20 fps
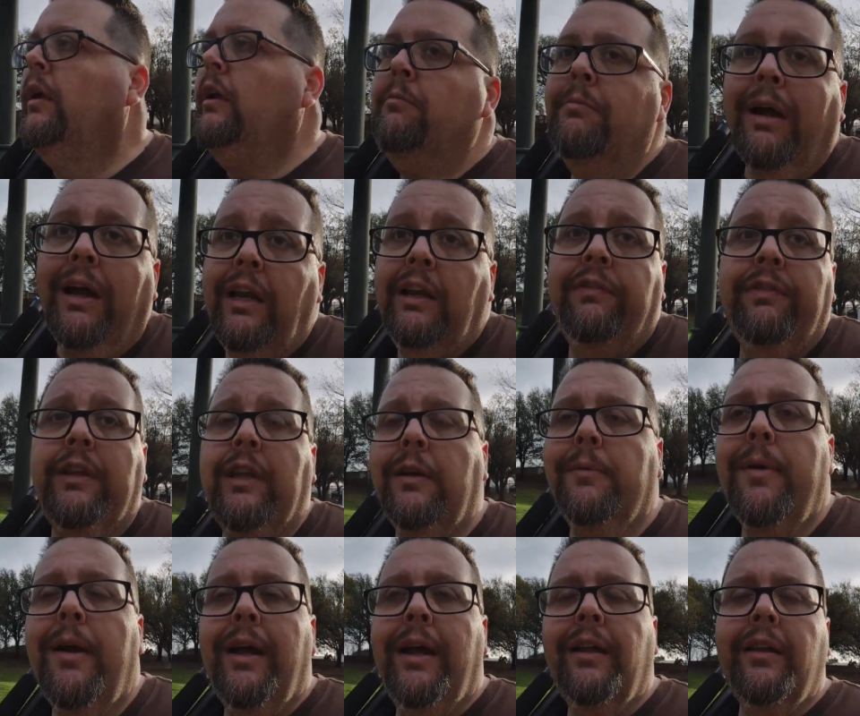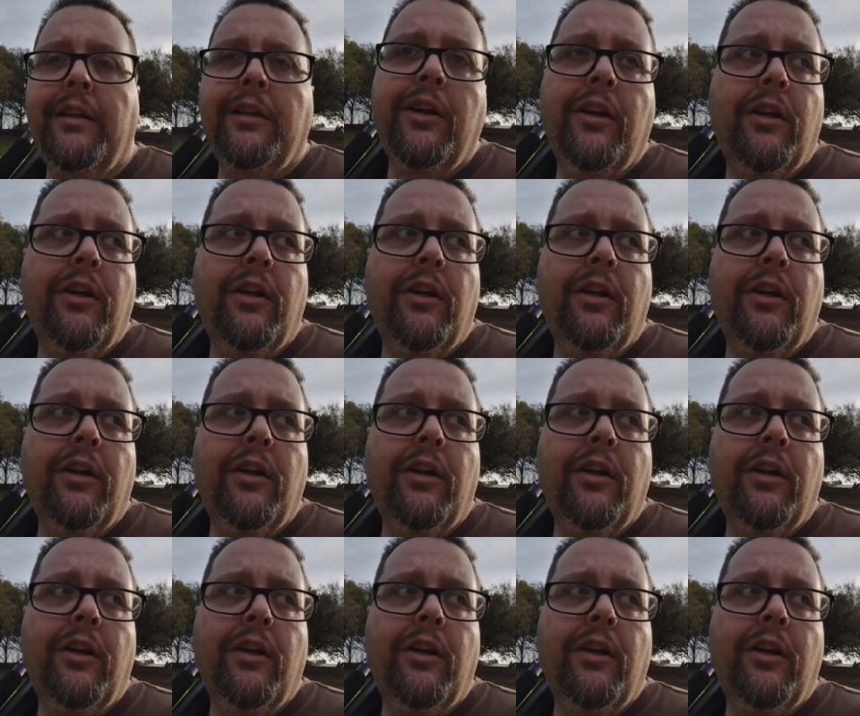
You might even think about hitting the